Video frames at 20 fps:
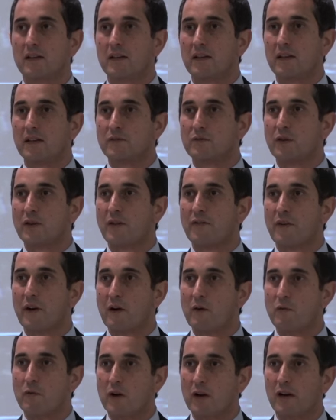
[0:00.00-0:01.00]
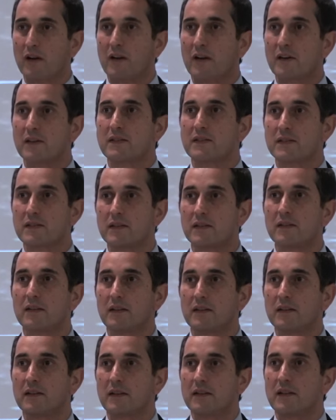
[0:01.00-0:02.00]
is one of our workers
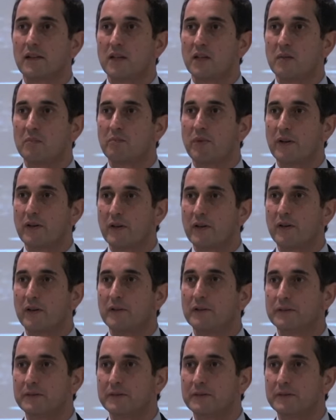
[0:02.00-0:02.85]
in Peru.